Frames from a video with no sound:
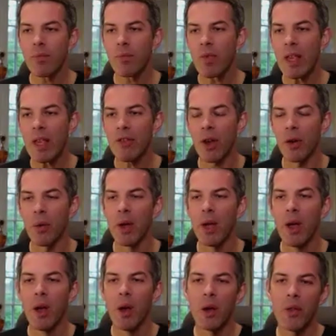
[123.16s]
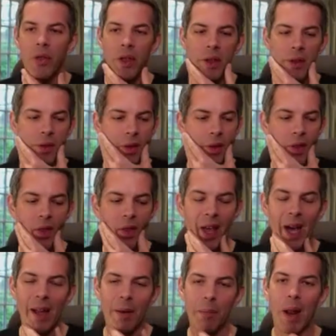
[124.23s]
So the
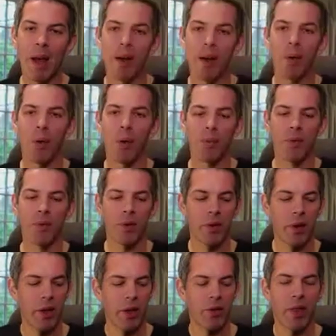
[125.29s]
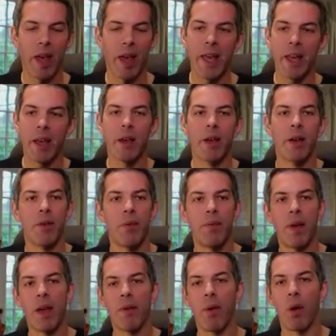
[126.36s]
ad platforms, as they have
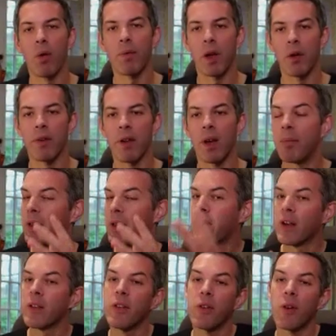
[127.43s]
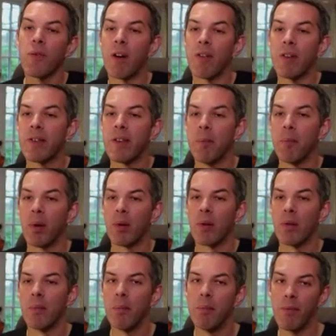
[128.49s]
evolved over time, they started off very simple,
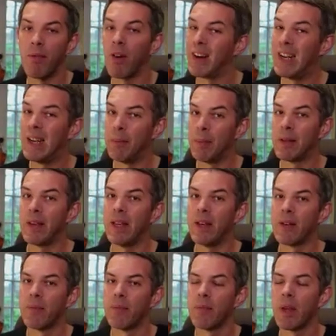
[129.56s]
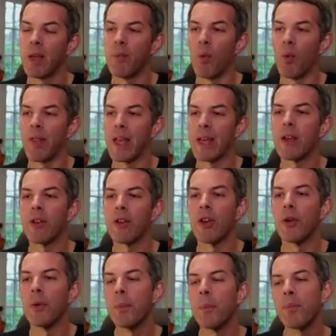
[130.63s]
but very limited in what they could do.